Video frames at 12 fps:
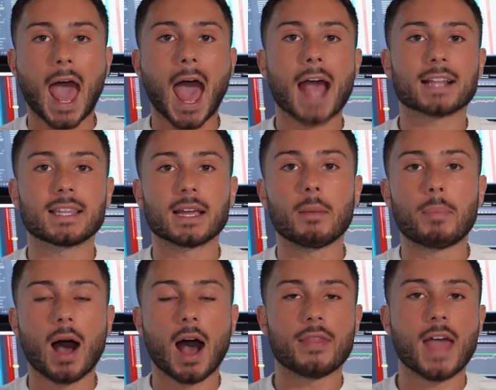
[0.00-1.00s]
acting
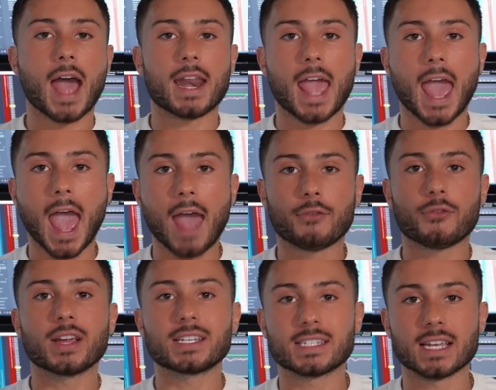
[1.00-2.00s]
upon that
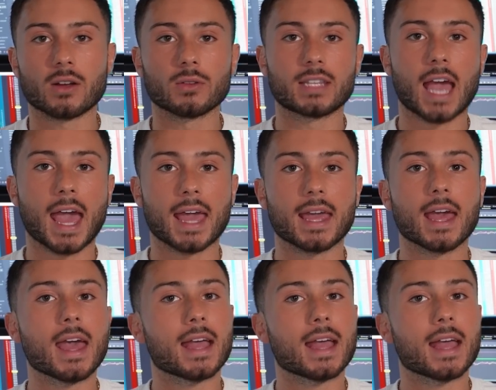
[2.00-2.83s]
every single day